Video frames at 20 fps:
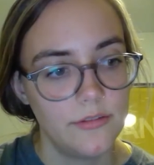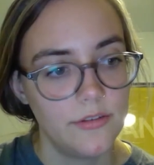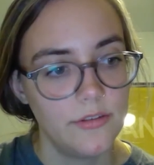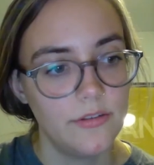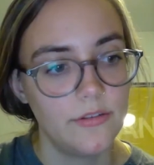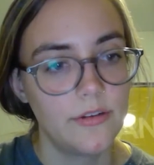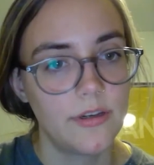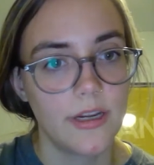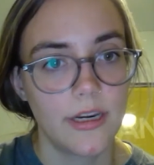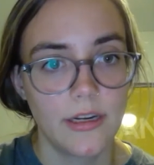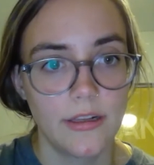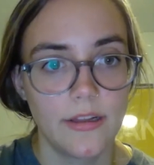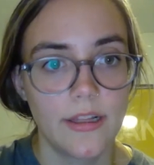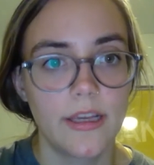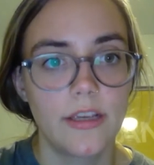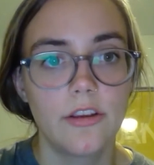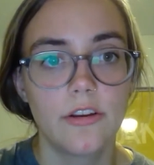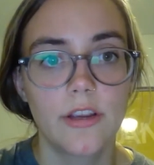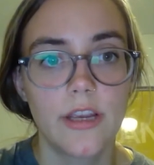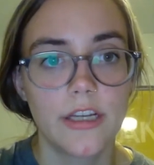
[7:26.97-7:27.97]
you kind of
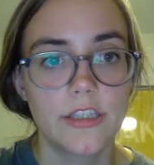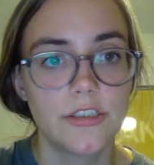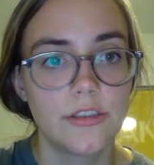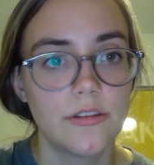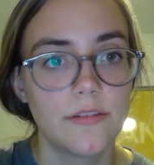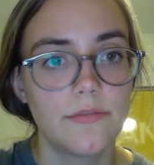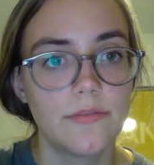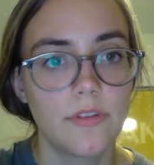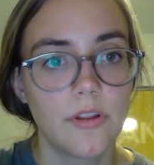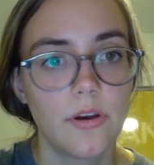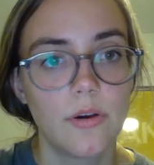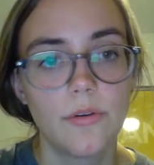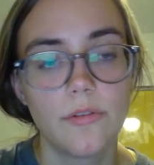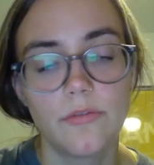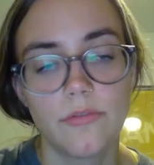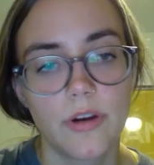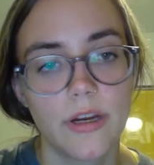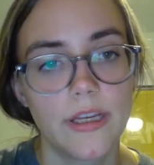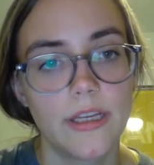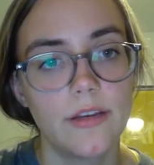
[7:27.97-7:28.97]
you're catching the
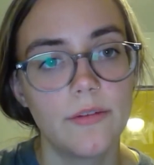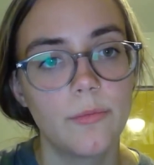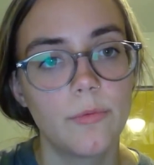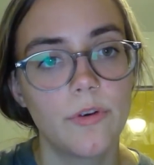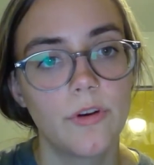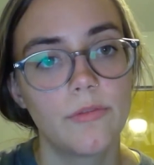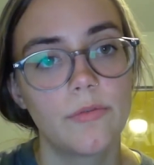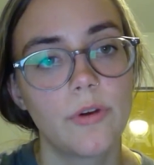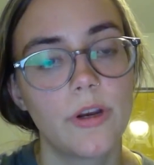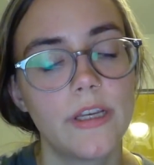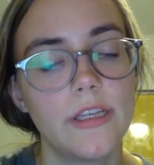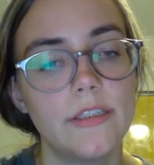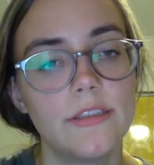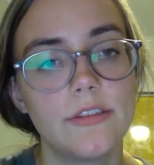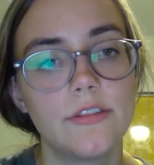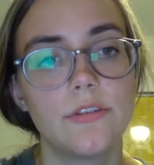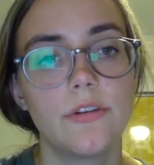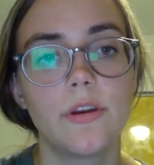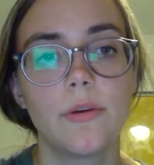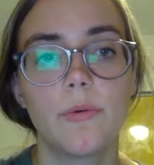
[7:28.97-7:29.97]
flow of what
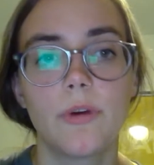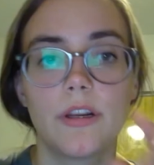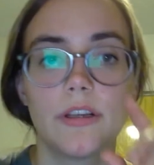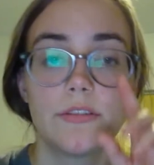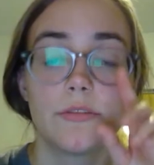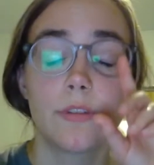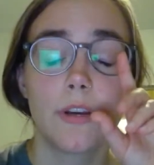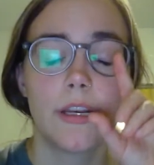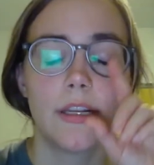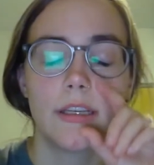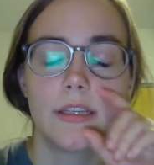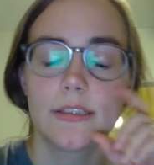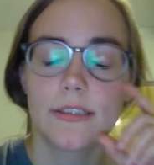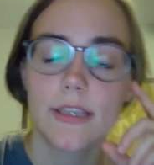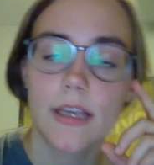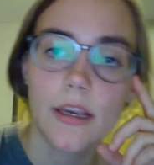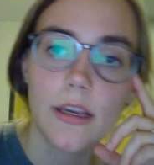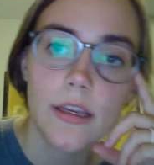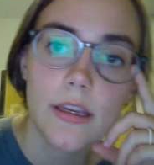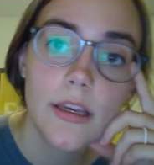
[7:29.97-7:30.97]
he's doing, what his writing is
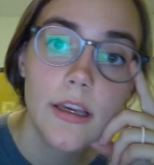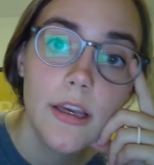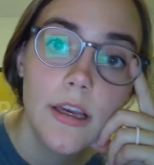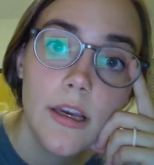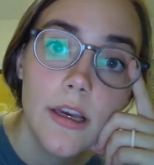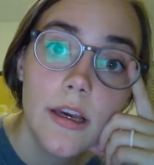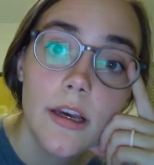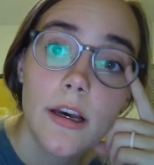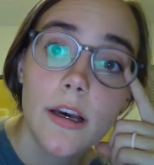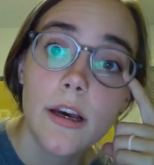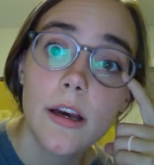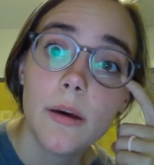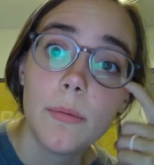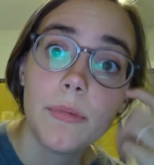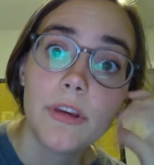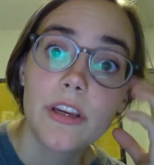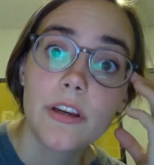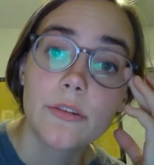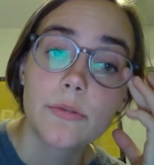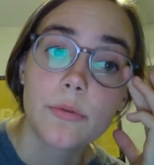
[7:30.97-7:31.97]
like,
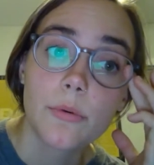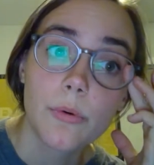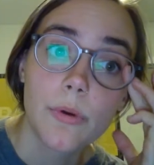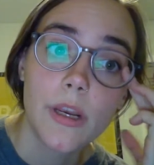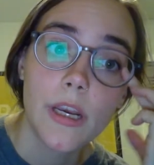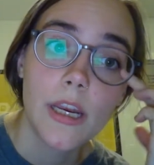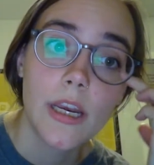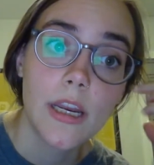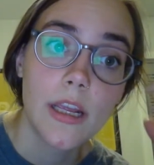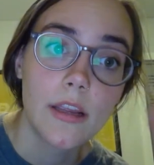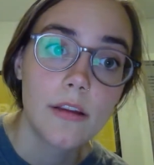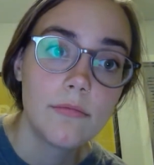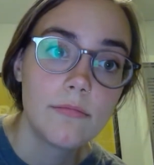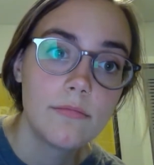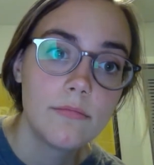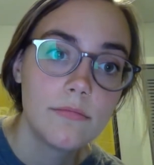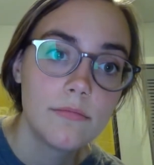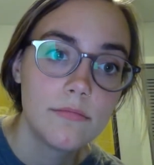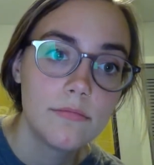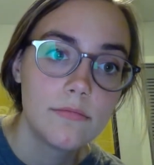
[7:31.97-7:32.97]
because we're reading it
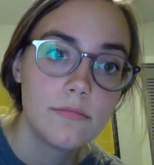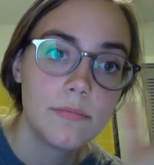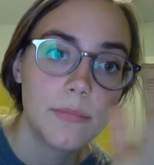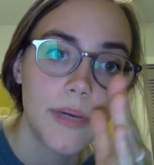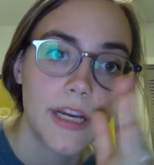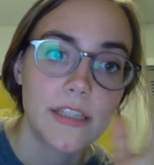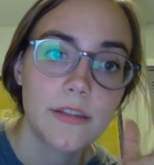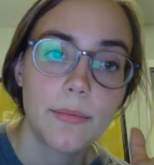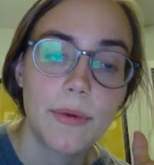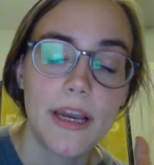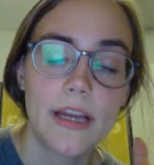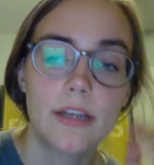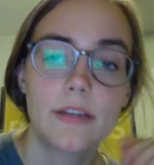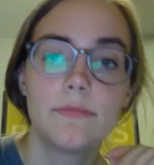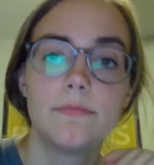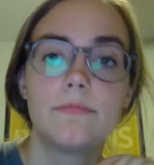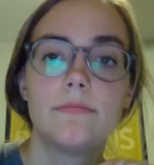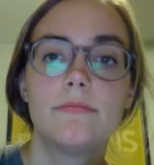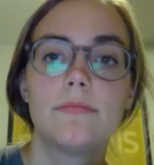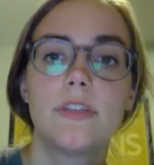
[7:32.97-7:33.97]
back to
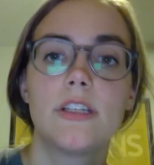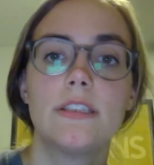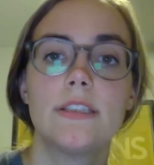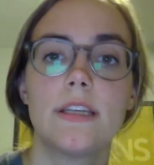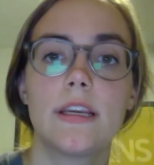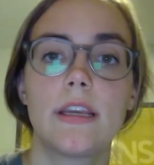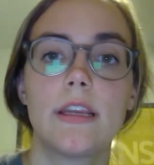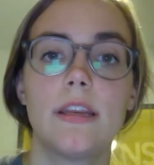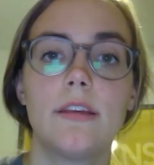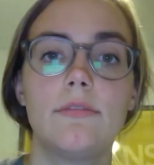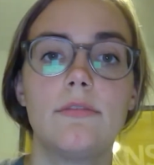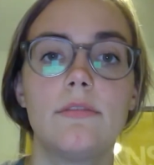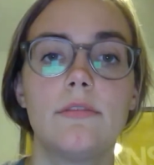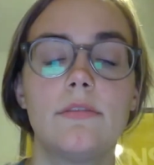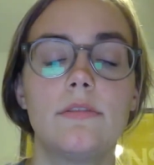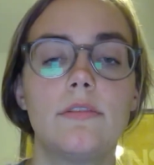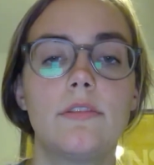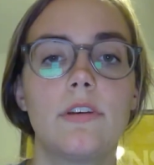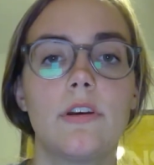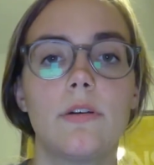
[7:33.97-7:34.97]
back, consecutive.
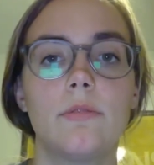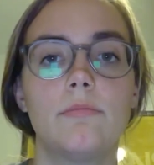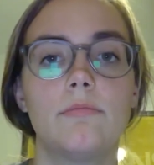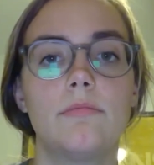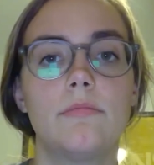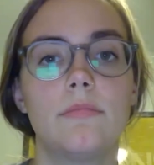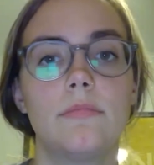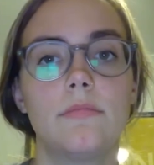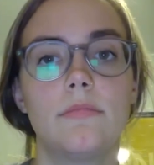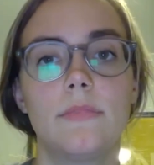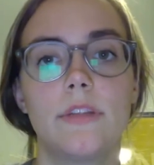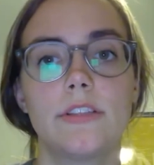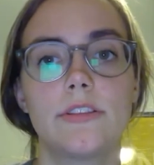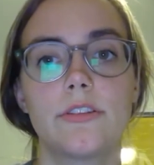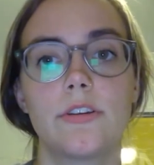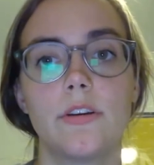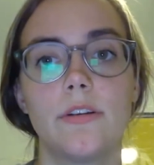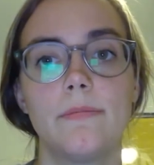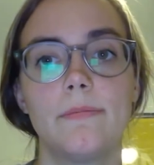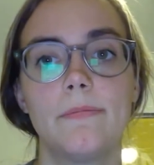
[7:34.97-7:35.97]
So that's
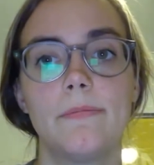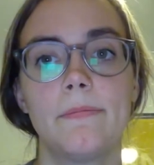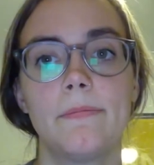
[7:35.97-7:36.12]
good.